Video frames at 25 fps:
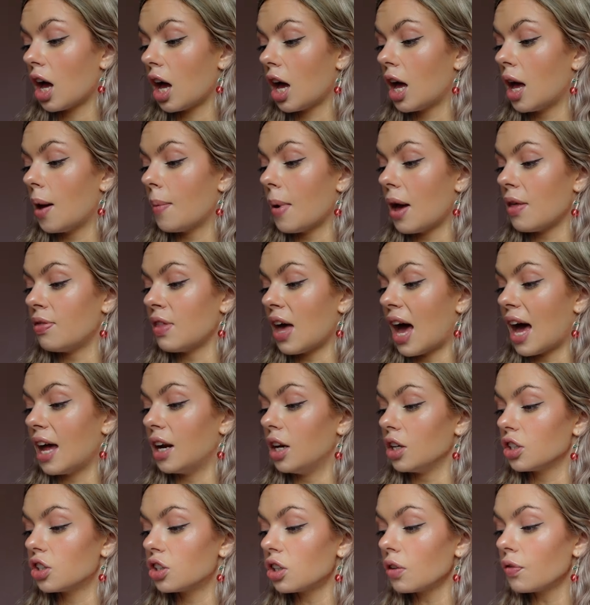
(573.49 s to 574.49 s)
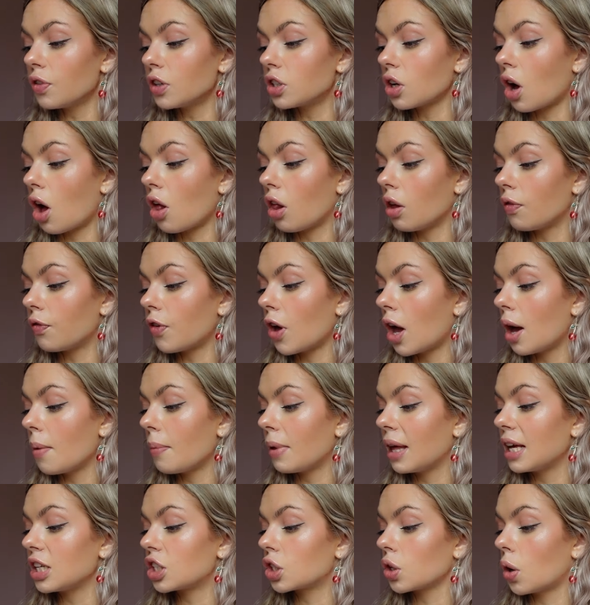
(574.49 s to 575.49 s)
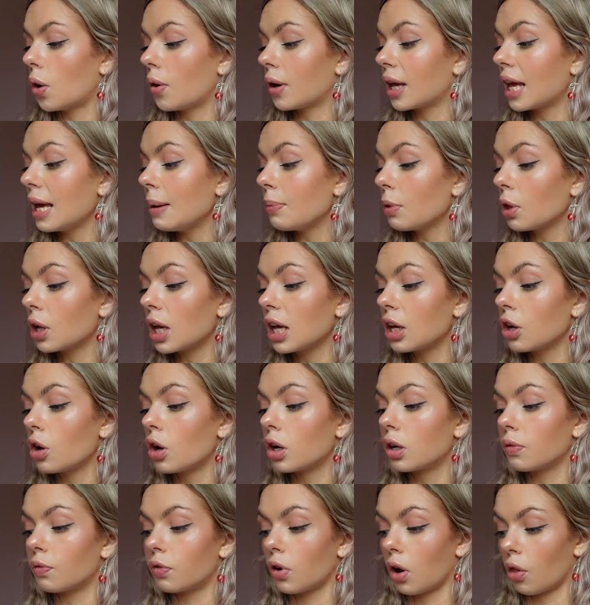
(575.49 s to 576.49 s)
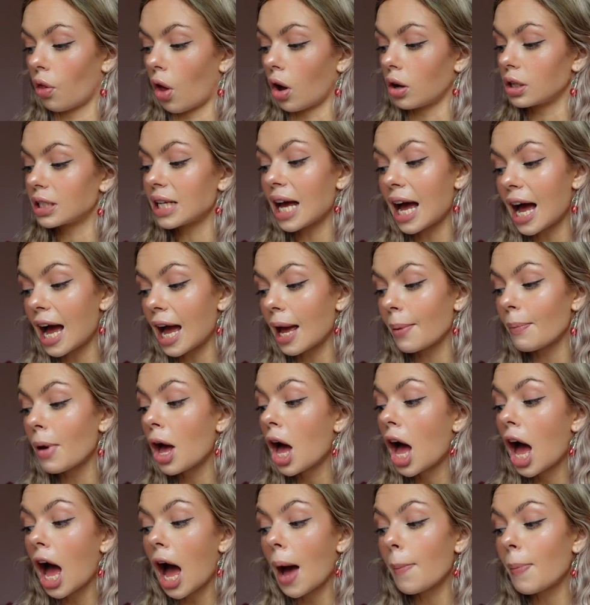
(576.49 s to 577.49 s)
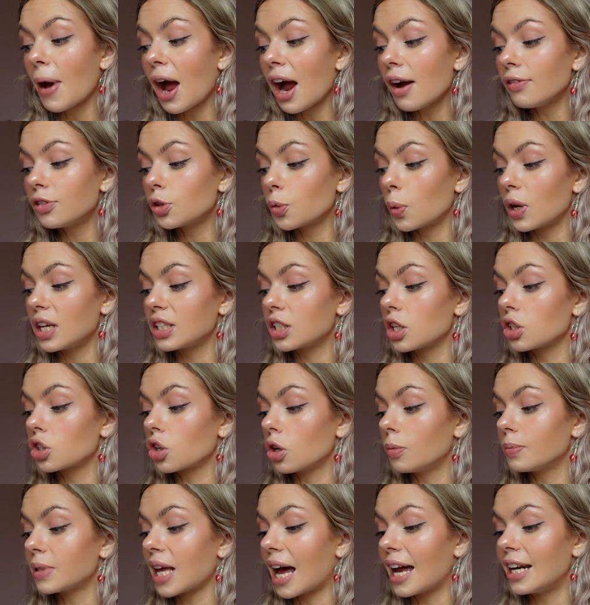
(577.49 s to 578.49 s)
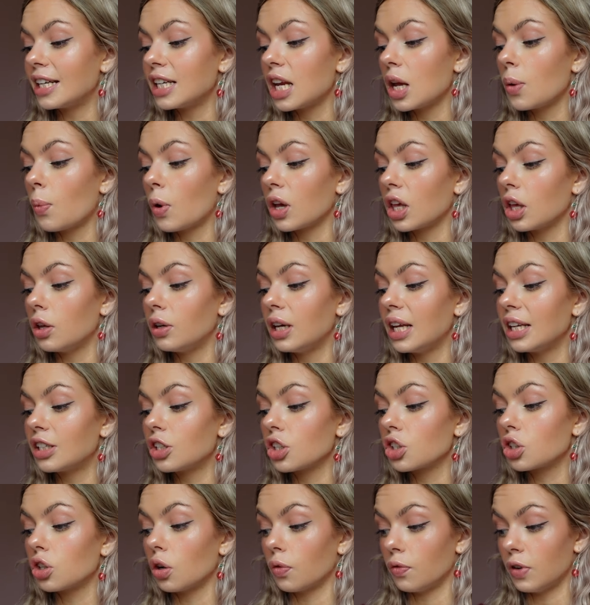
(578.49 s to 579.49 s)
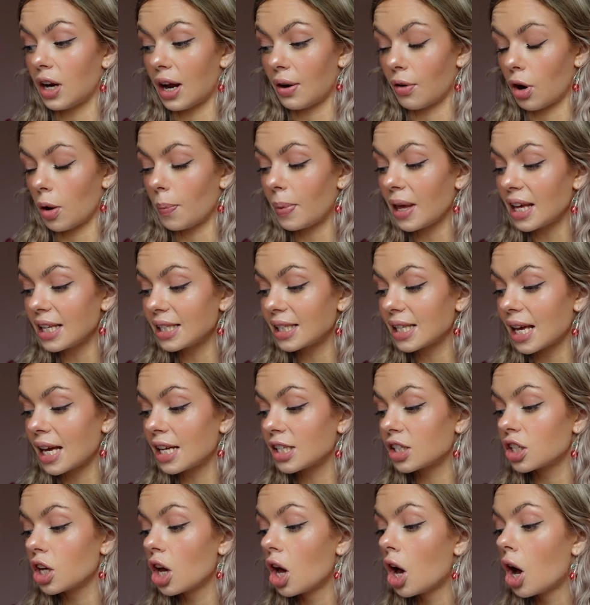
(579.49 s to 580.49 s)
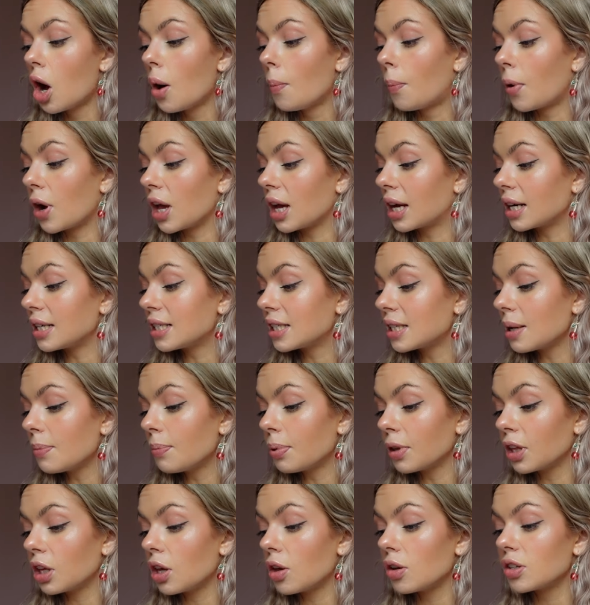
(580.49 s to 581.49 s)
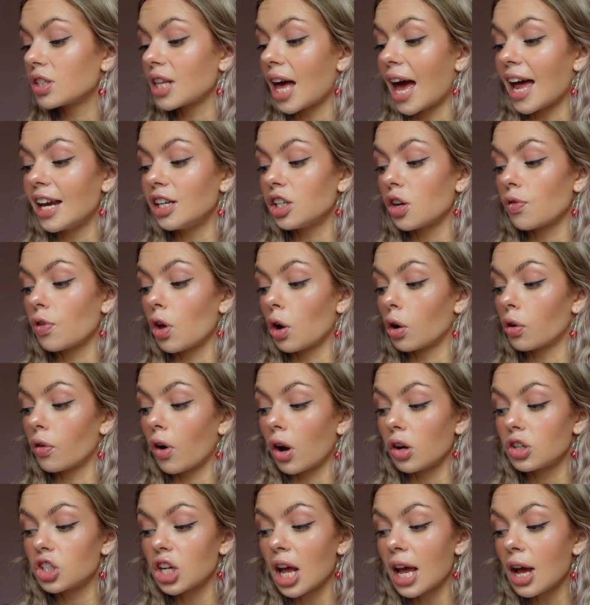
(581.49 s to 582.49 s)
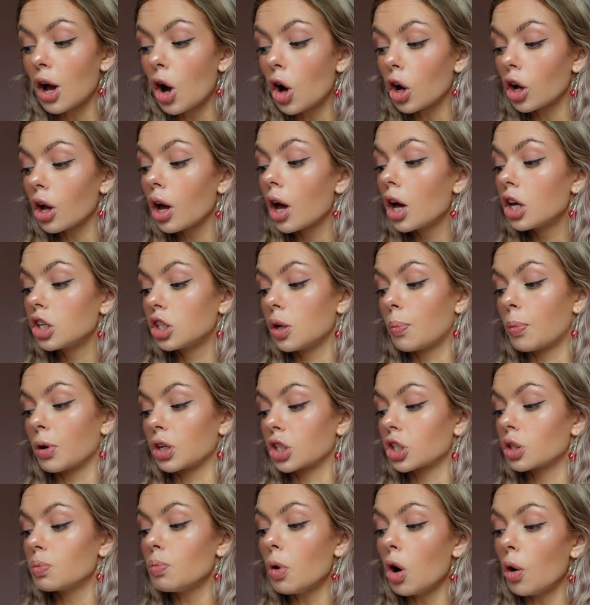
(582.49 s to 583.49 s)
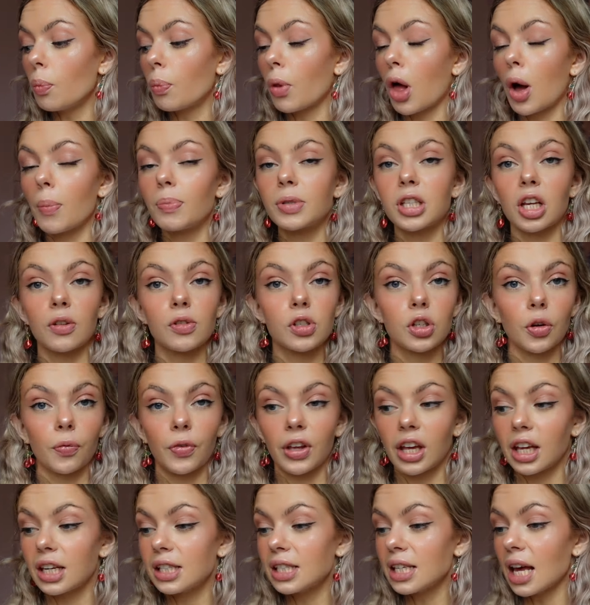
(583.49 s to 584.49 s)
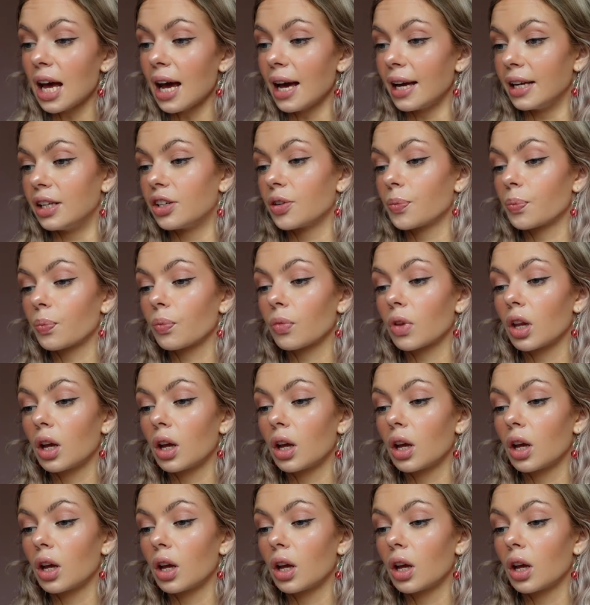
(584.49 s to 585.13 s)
Um, and then stuff the doll firmly so it'll keep looking good for a long time. A pair of tweezers comes handy when you need to stuff narrow pieces, but you can simply use the end of your crochet hook to push small blobs of stuffing inside.